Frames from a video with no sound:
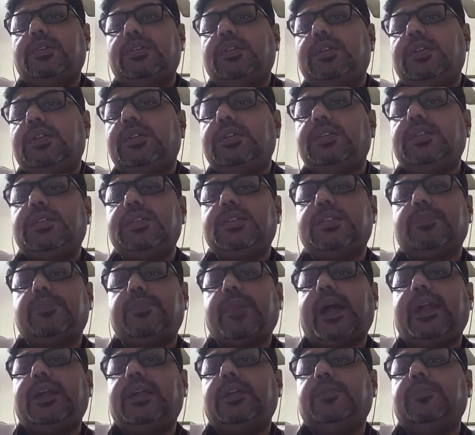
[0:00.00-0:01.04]
in this
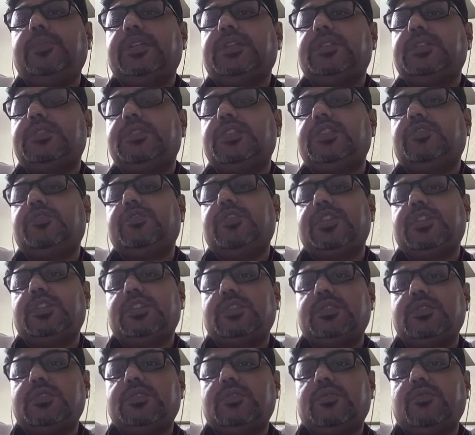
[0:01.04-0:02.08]
pandemic
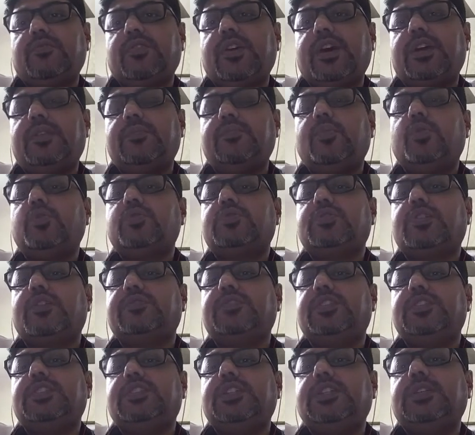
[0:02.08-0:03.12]
situations where most of the
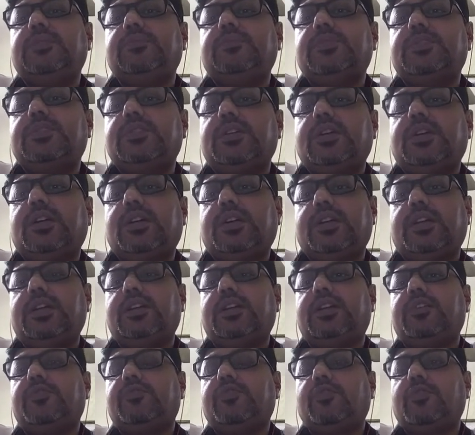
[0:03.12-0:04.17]
gyms are under
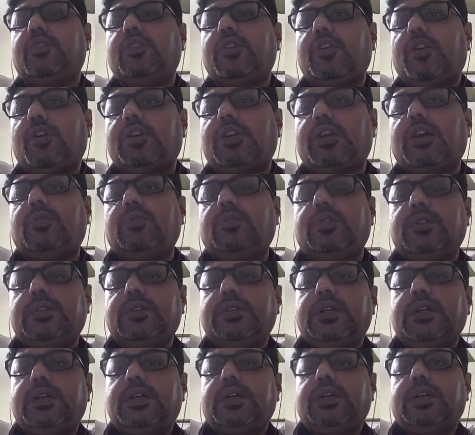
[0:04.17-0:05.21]

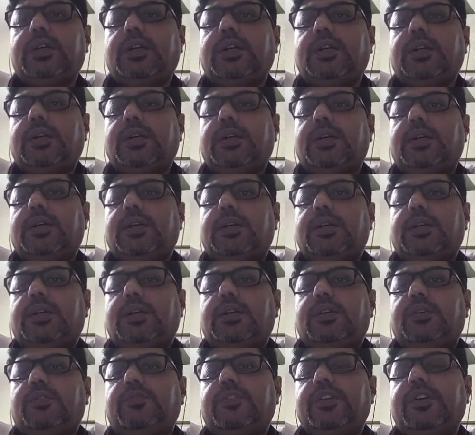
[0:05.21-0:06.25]

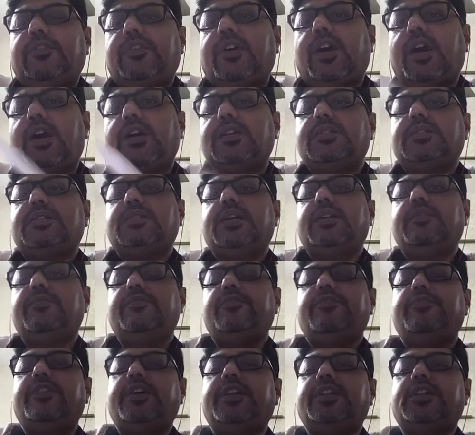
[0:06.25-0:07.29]
lockdown. We have asked them
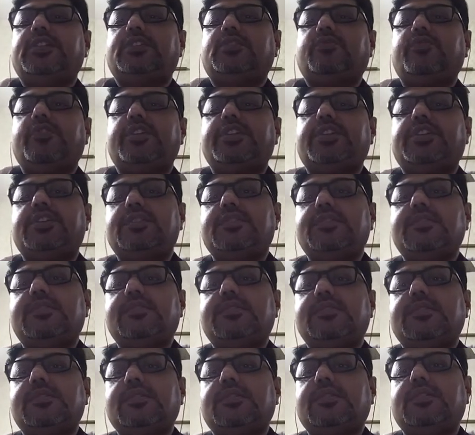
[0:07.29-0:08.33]
various questions,
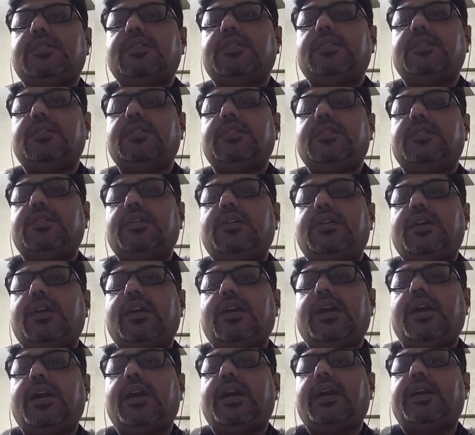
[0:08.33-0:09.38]

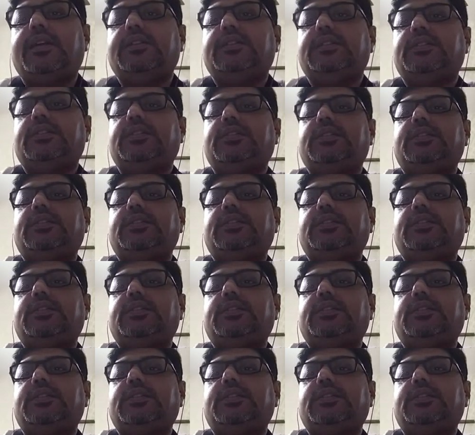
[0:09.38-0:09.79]
and